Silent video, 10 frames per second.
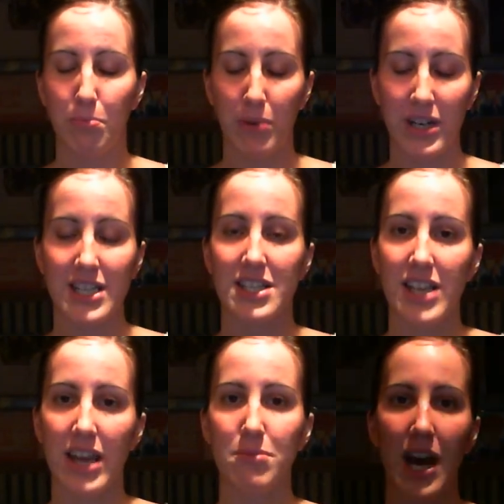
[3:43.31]
But at the
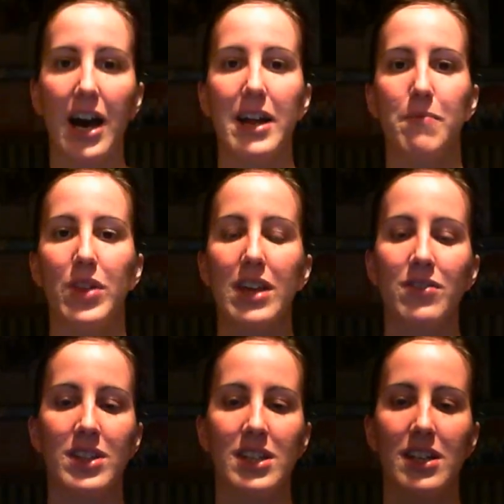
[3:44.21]
same time,
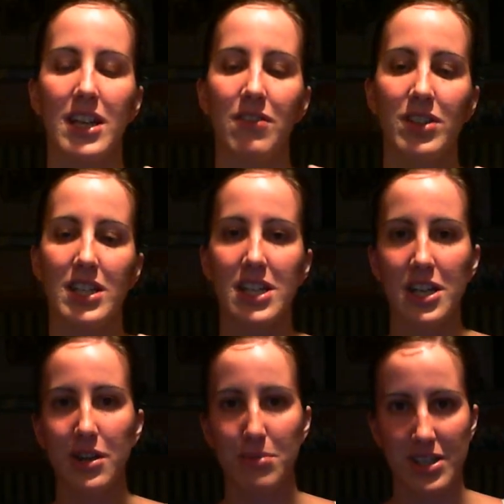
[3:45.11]
even the
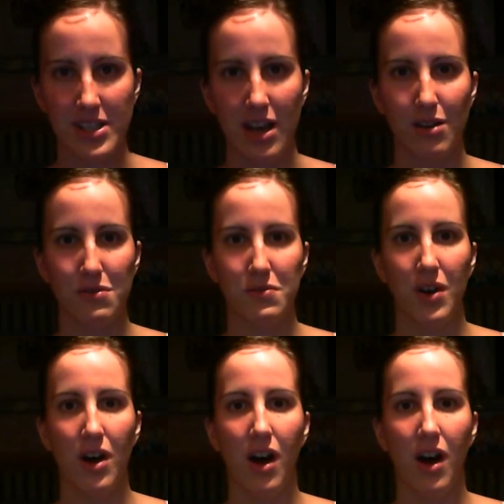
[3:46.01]
tedium itself